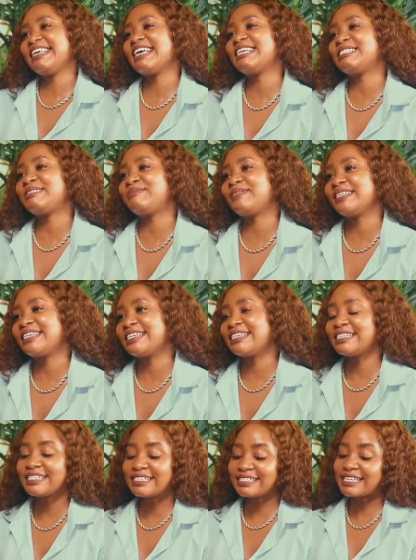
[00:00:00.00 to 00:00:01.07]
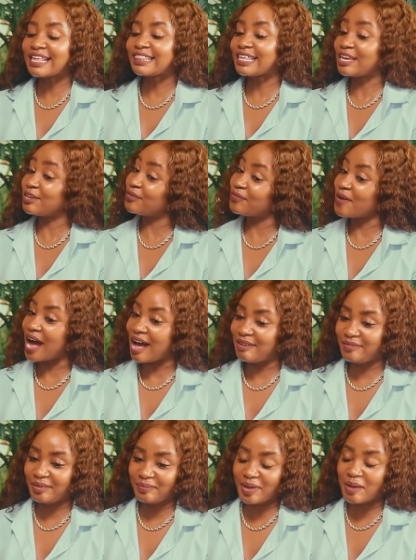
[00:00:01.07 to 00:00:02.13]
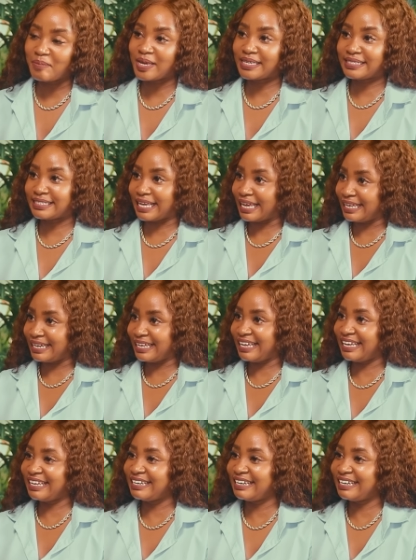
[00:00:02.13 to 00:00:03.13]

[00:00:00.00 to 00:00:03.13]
Yes, please. Thank you for having me. I'm excited.